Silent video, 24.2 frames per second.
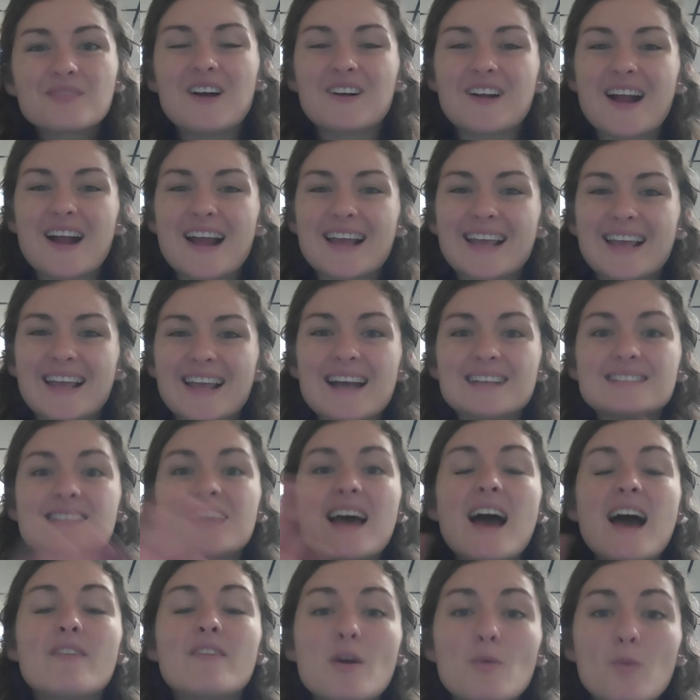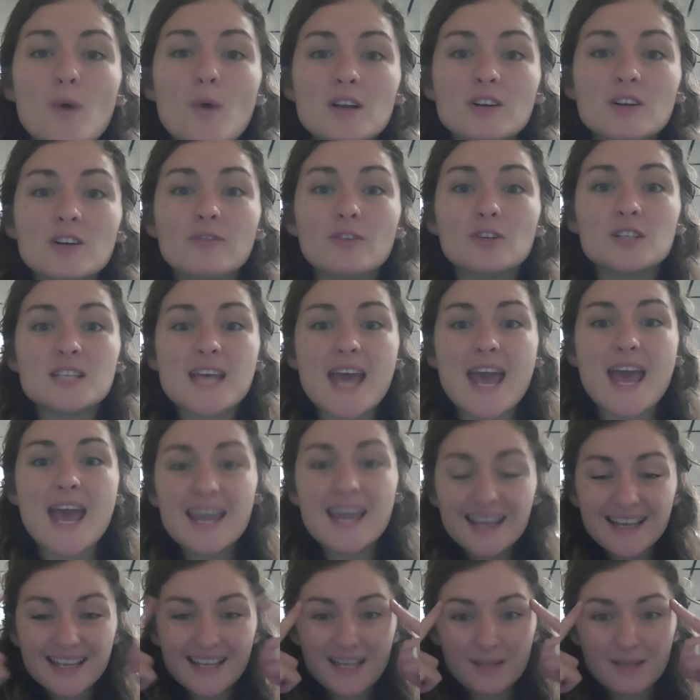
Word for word: All right, guys, have a wonderful day.